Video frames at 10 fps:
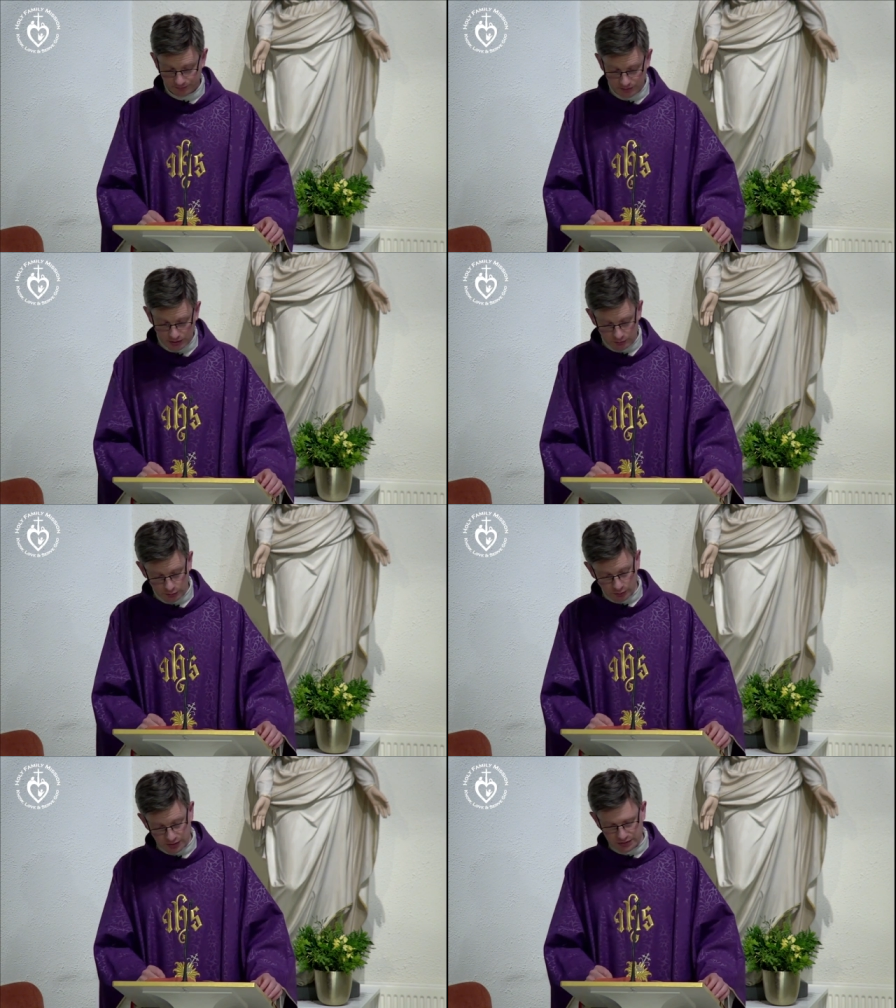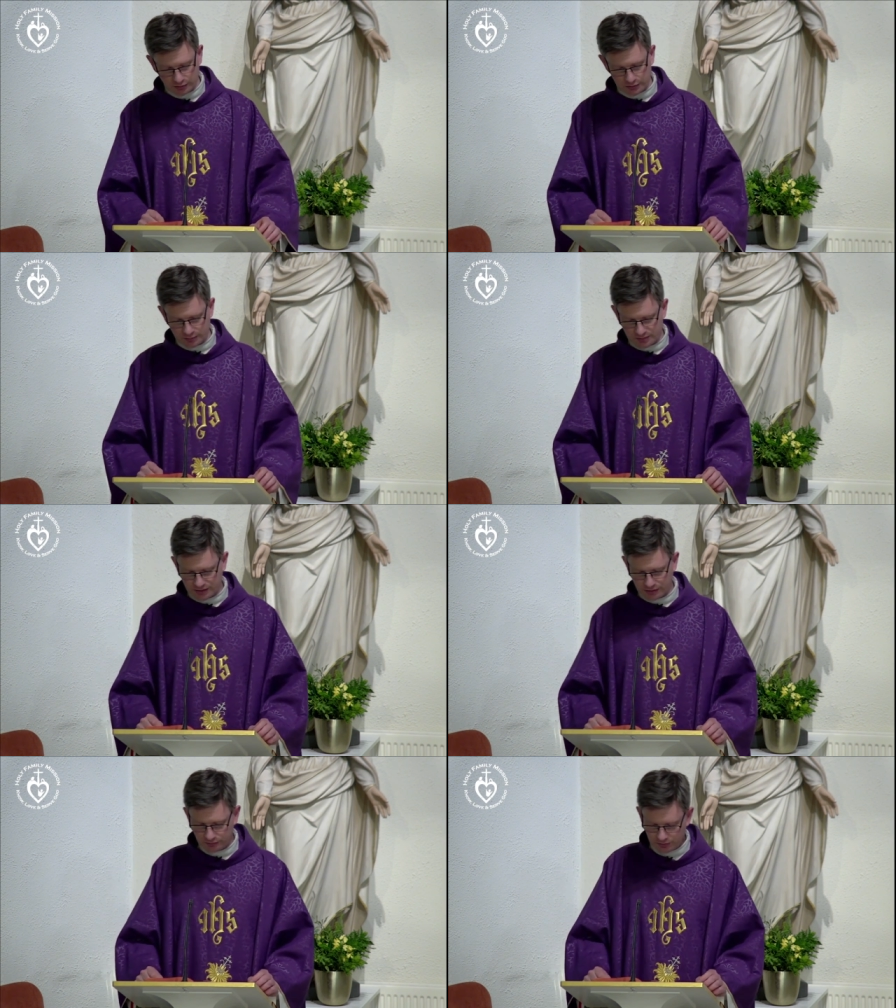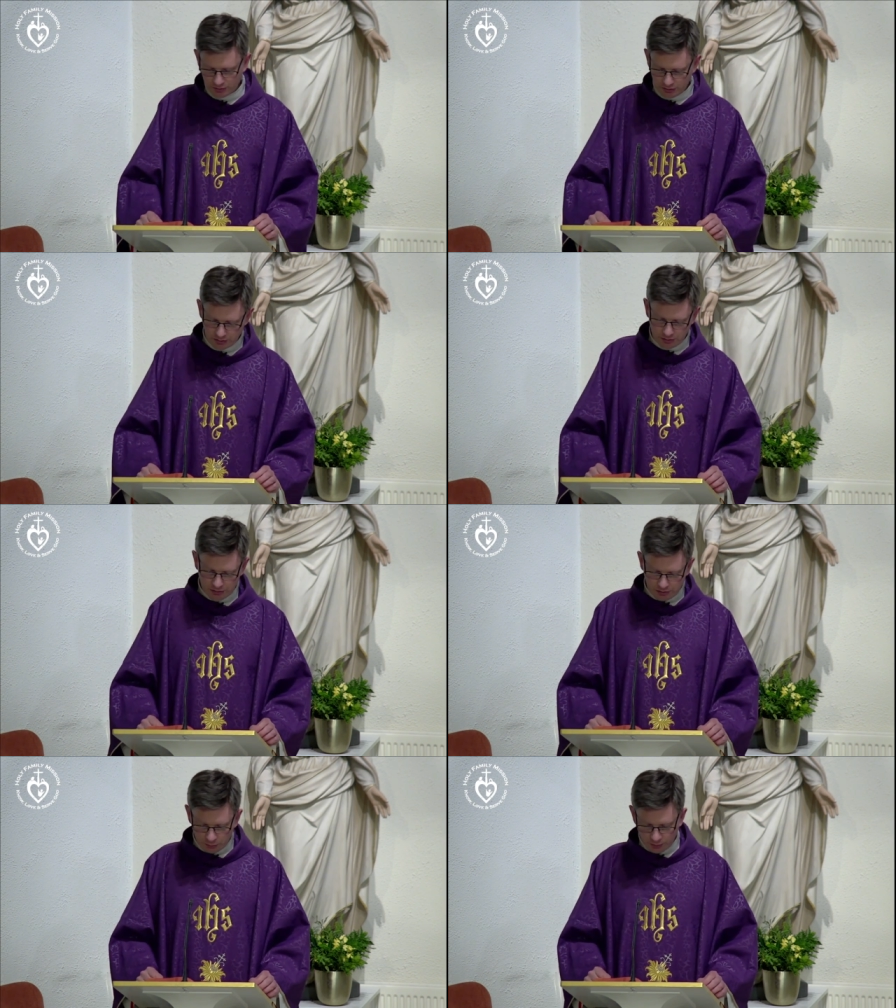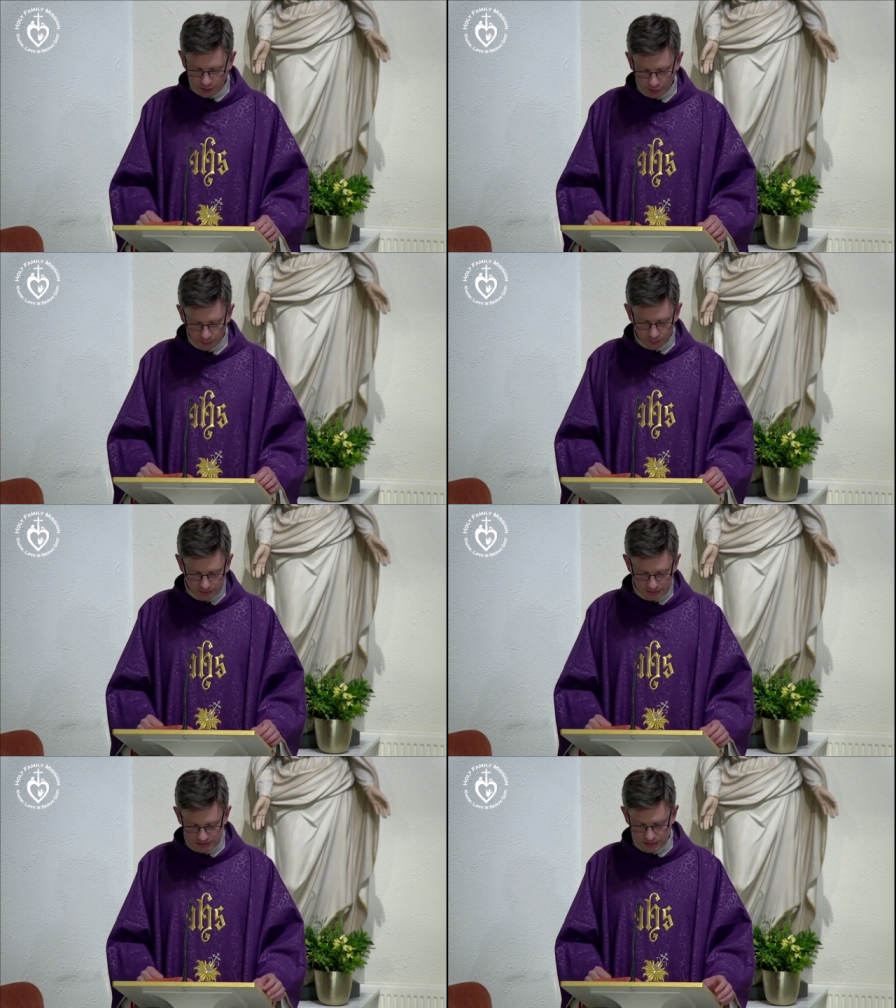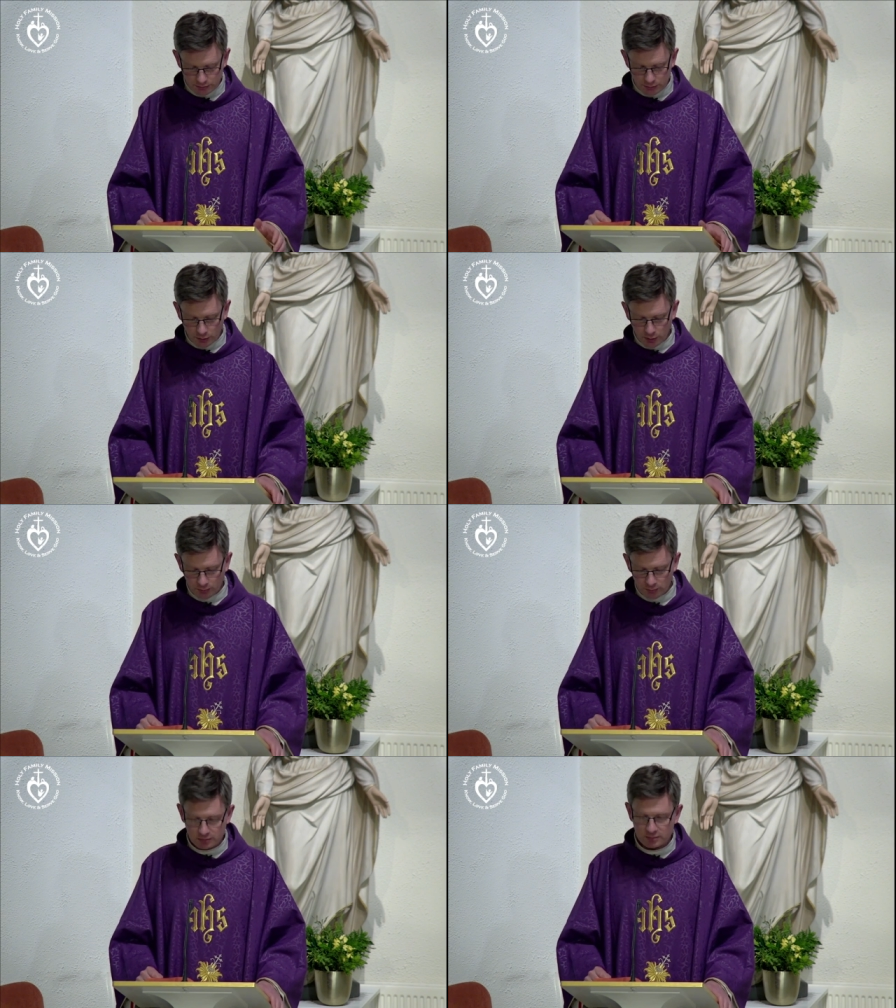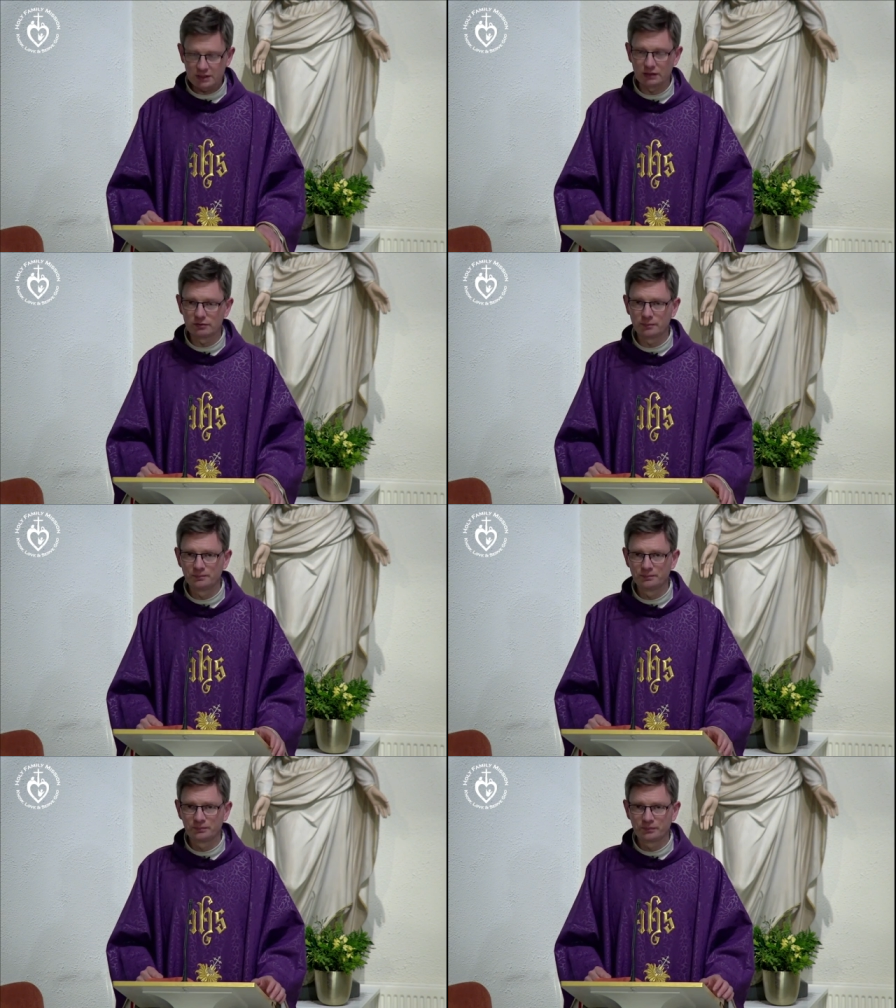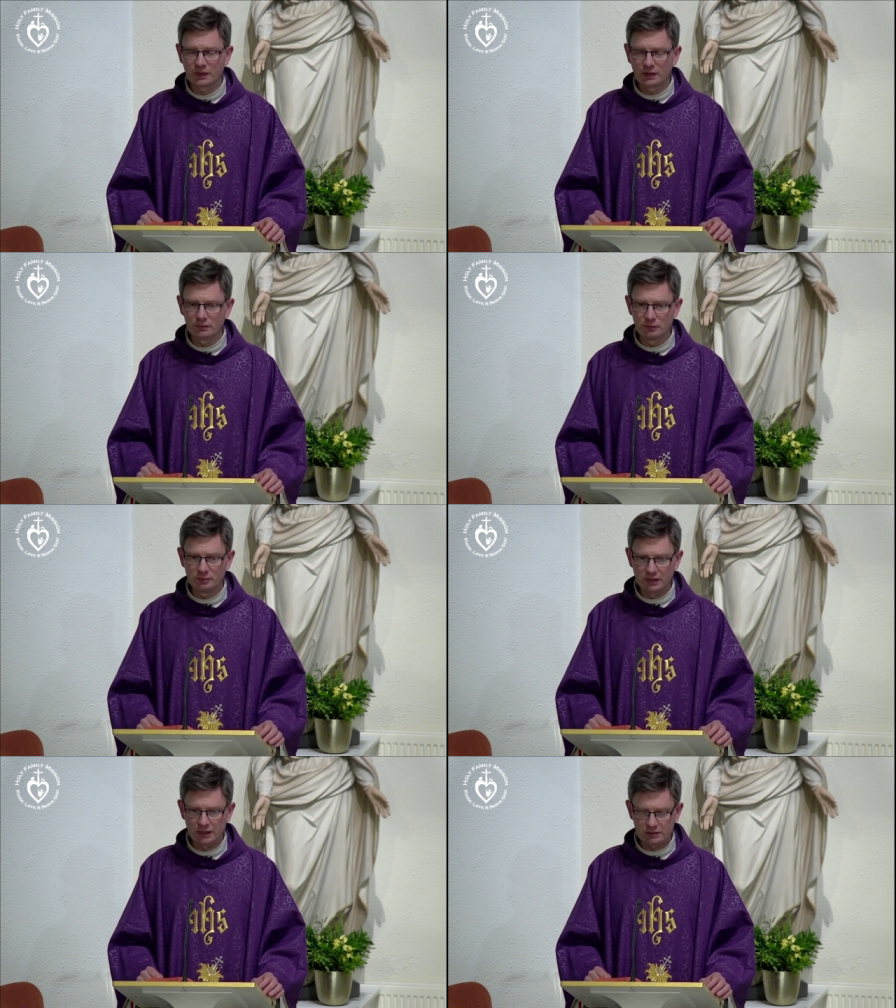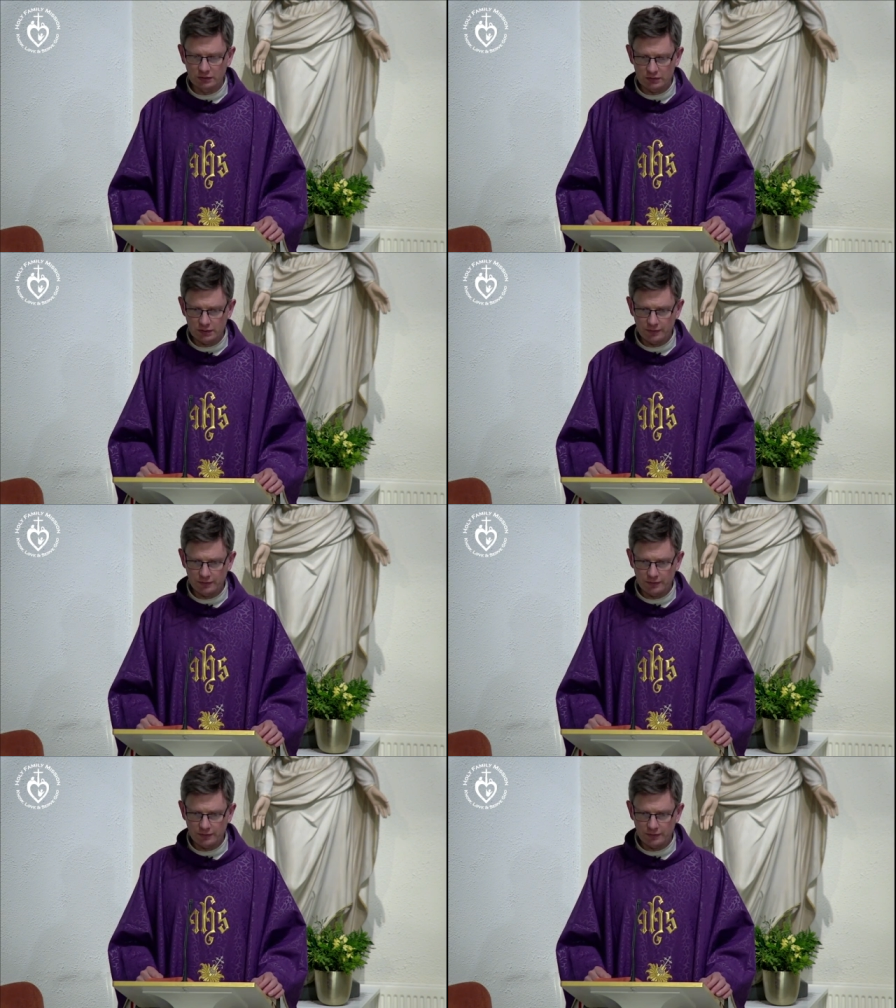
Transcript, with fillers: Anyone who exalts himself will be humbled, and anyone who humbles himself will be exalted.